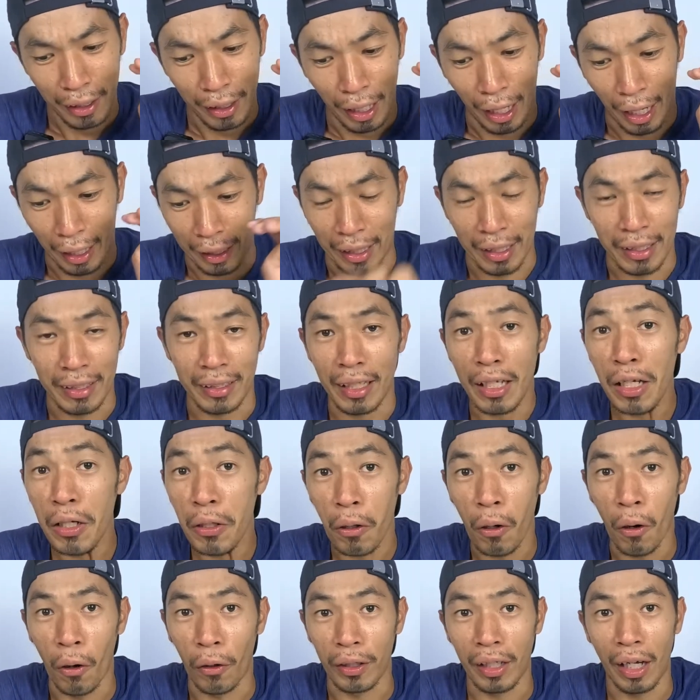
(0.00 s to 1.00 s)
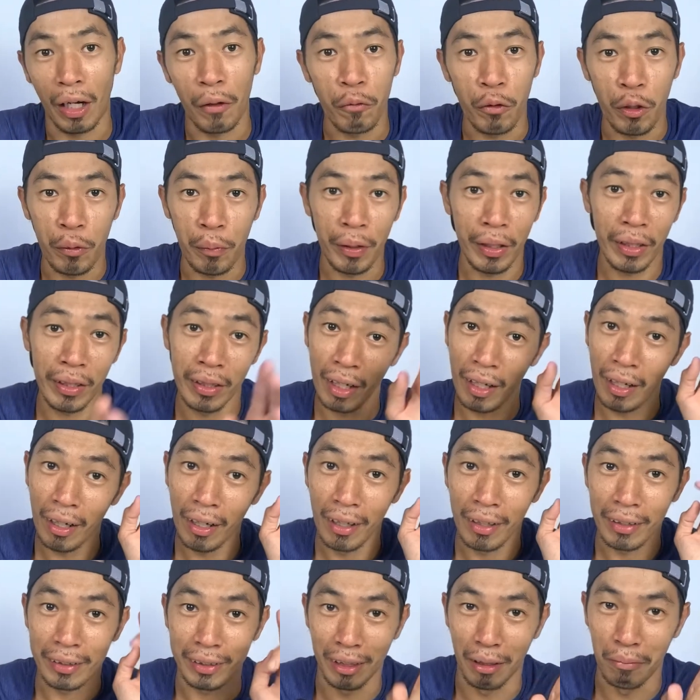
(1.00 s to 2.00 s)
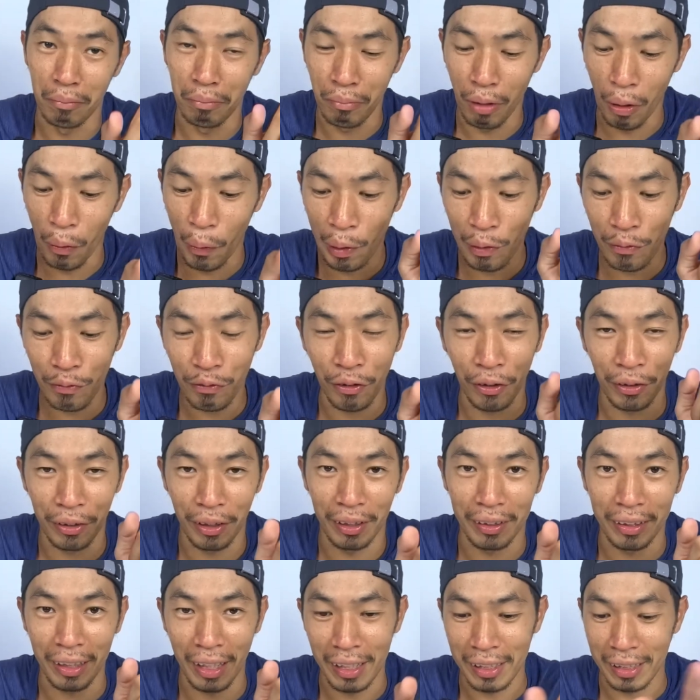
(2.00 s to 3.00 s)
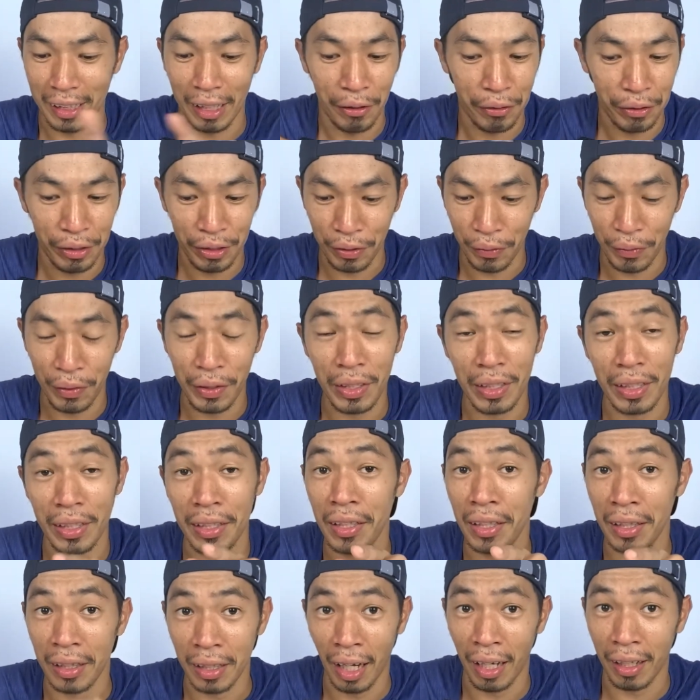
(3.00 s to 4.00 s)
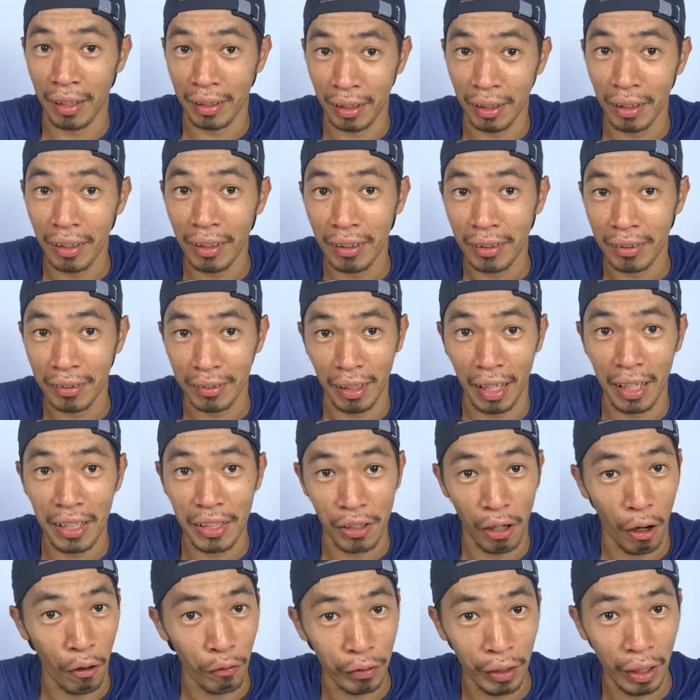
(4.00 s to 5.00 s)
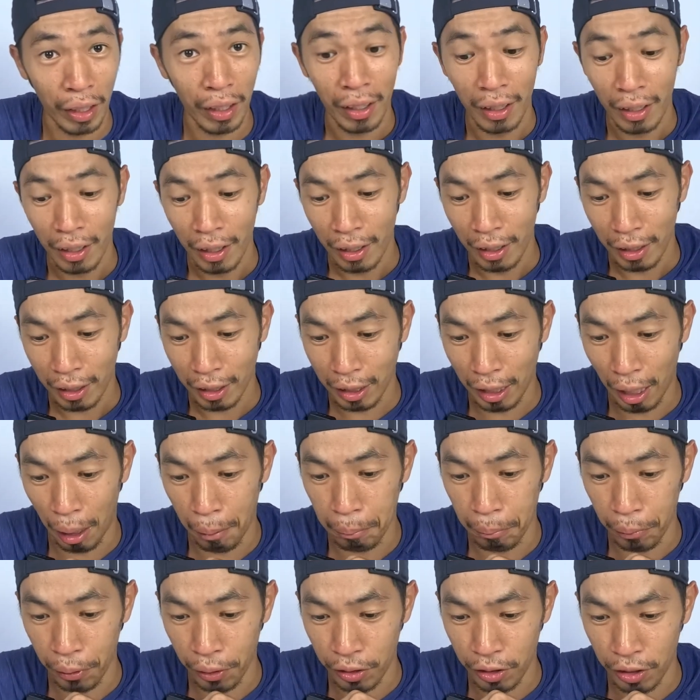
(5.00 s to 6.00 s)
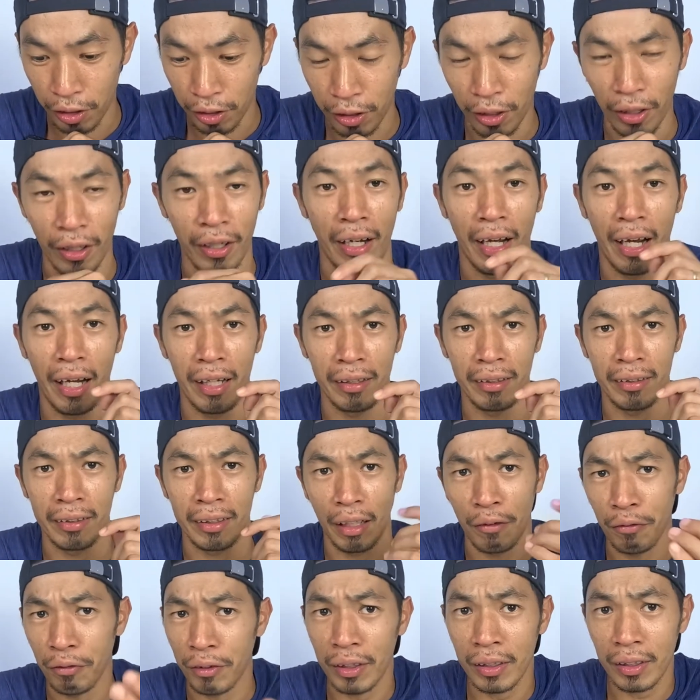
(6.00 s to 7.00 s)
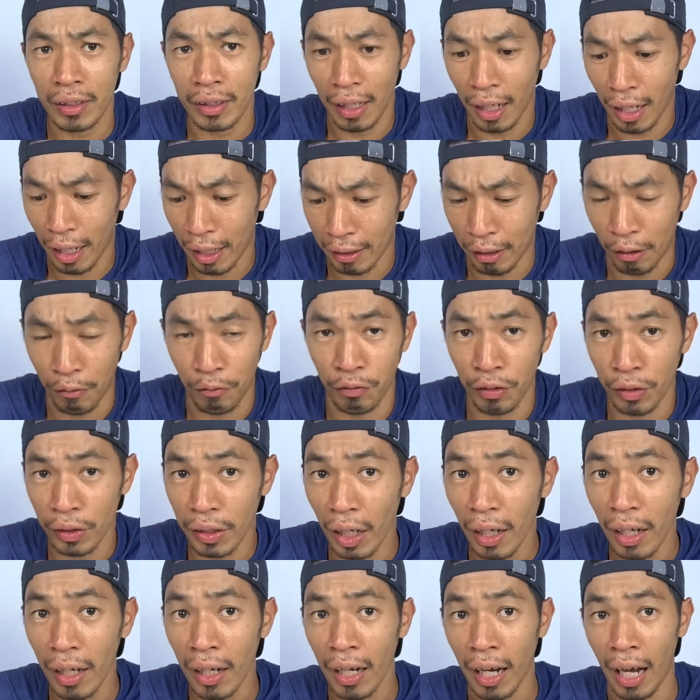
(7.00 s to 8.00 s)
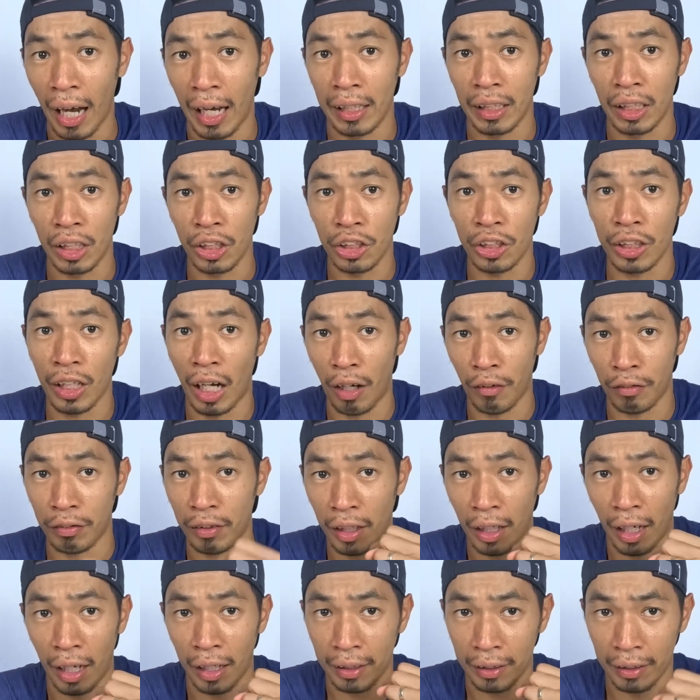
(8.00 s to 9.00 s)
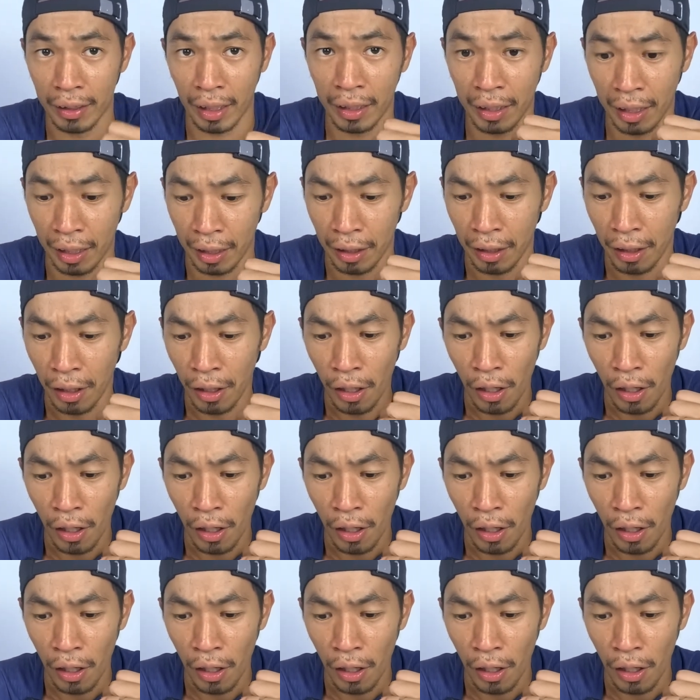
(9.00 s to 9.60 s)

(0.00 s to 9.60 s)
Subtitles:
I can say Koda will be the number 1 for the taste. I seriously like the taste of the cappuccino, and definitely I can feel the energy after I take it.